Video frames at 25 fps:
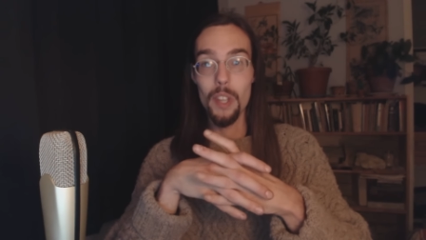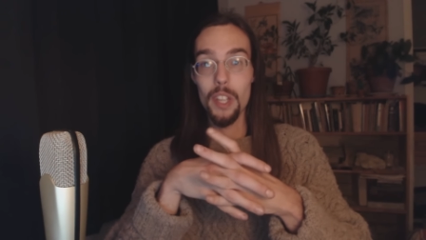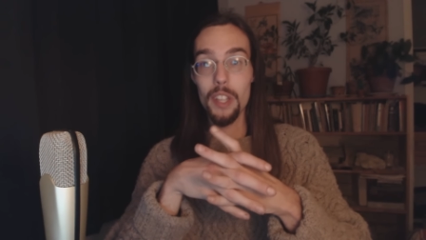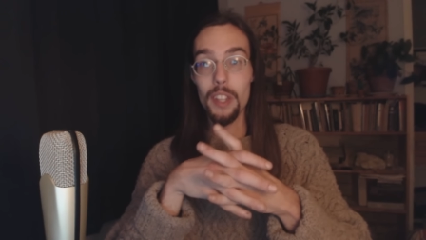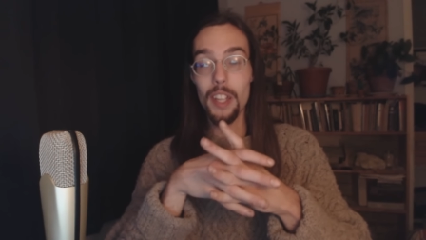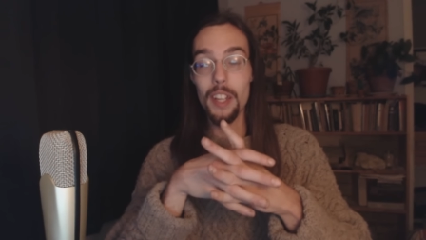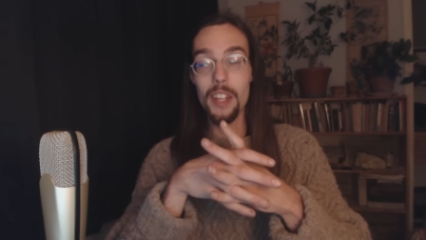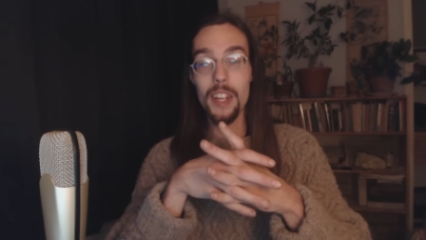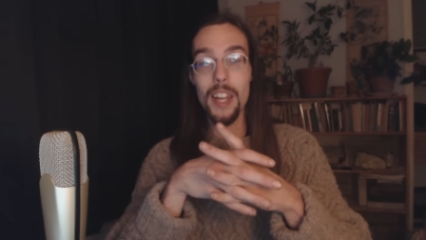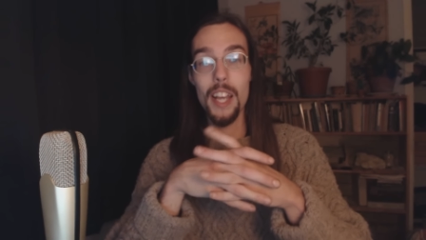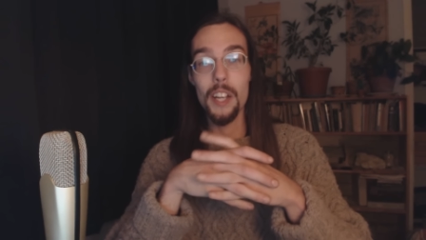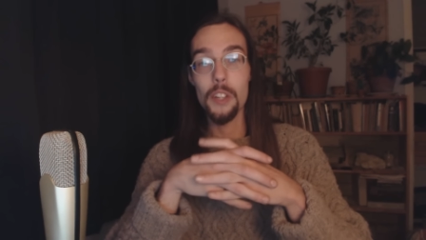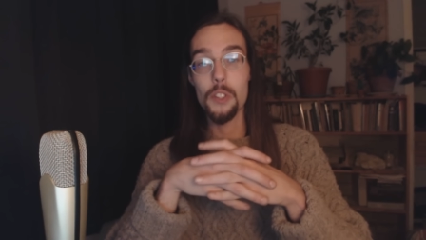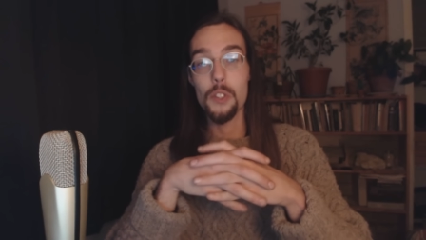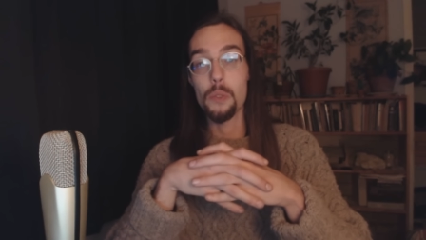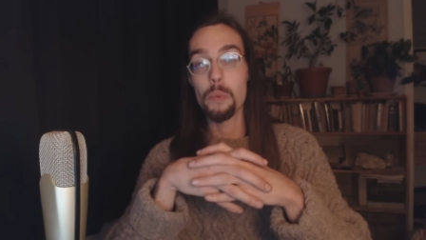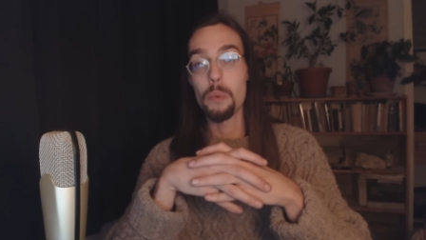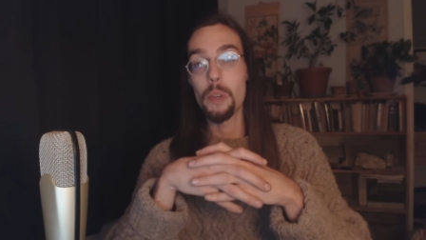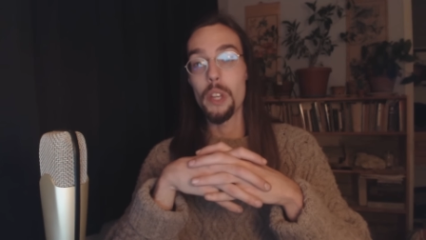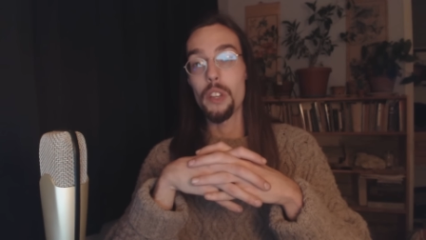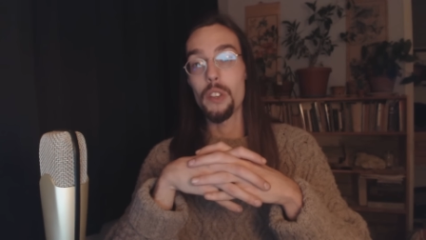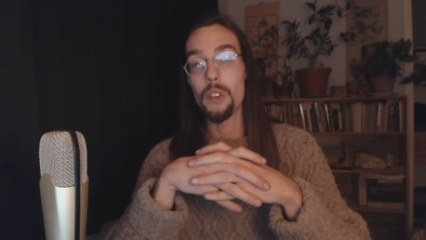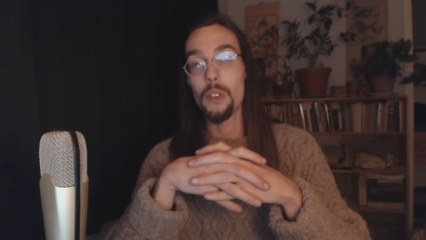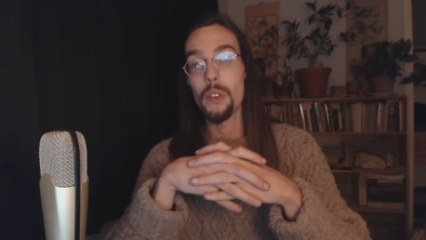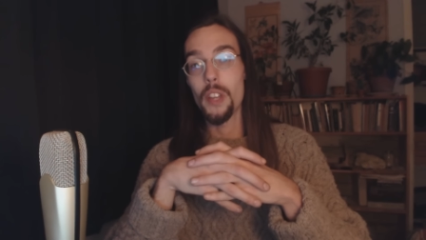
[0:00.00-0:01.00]
And then next
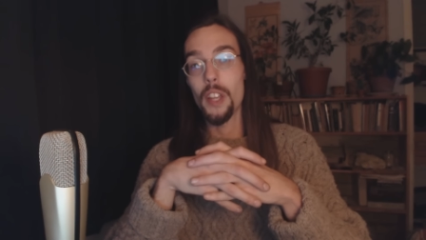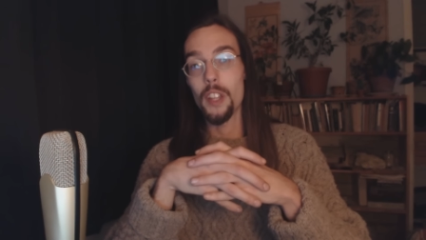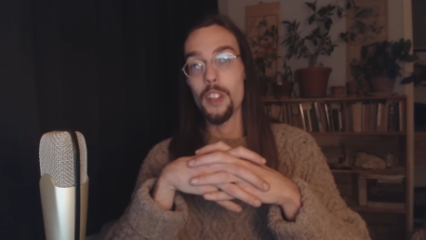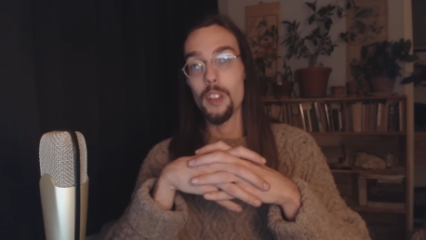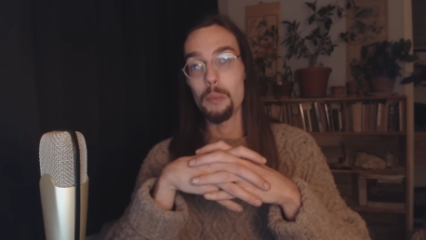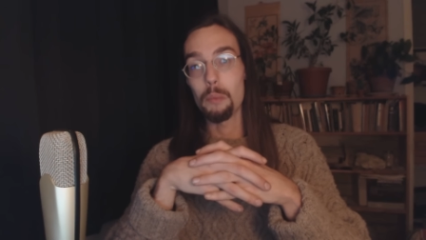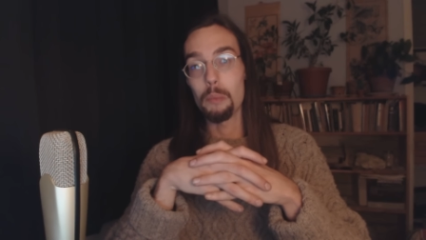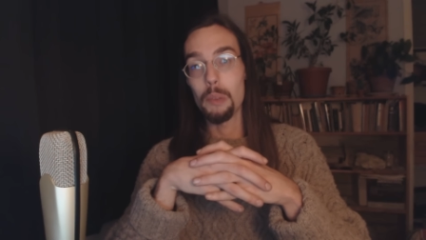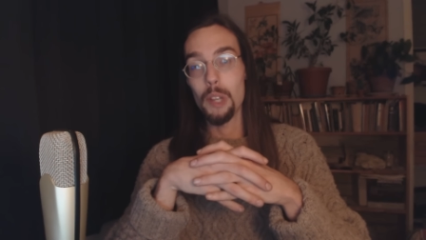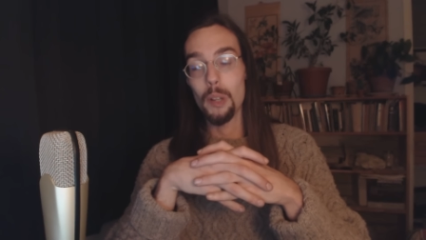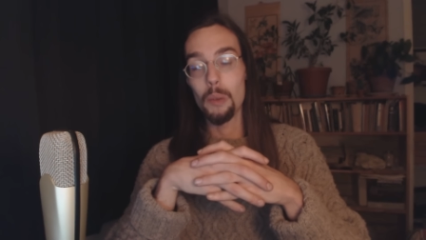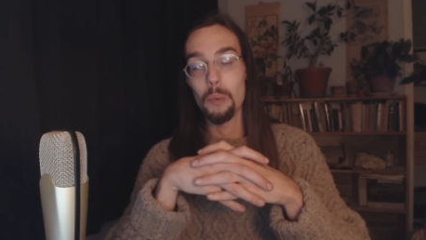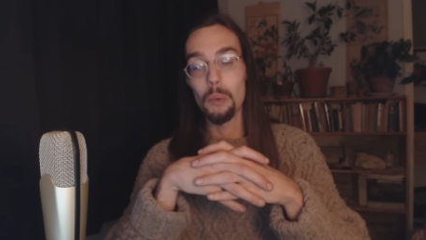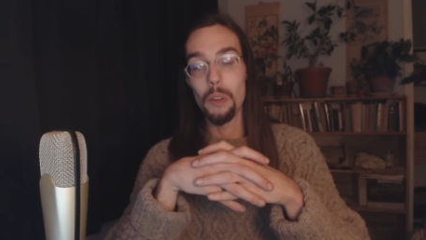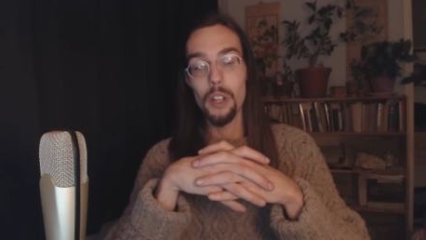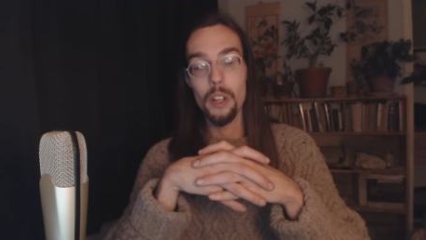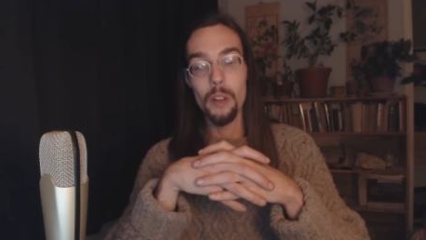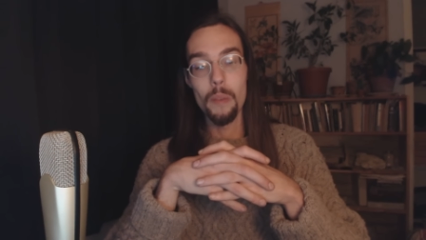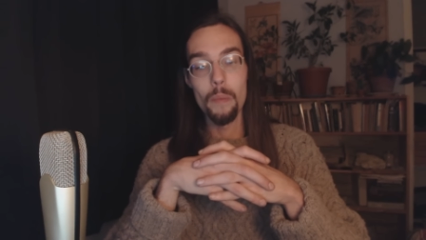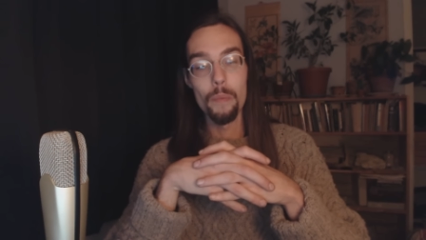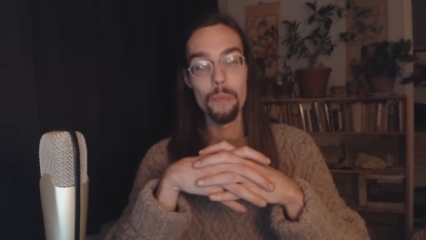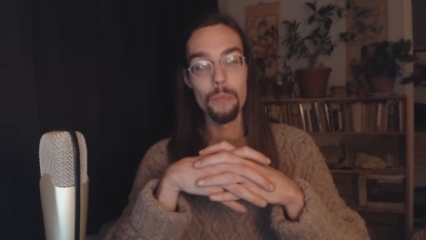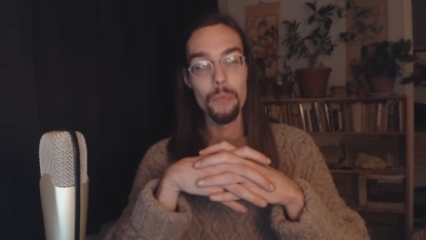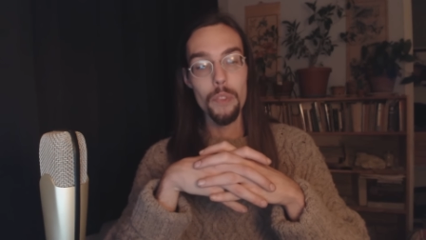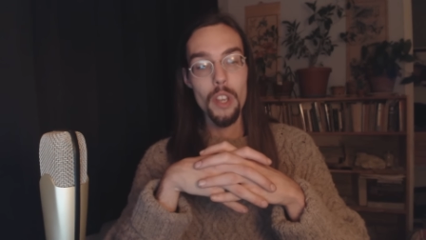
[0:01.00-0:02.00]
week you get the big one.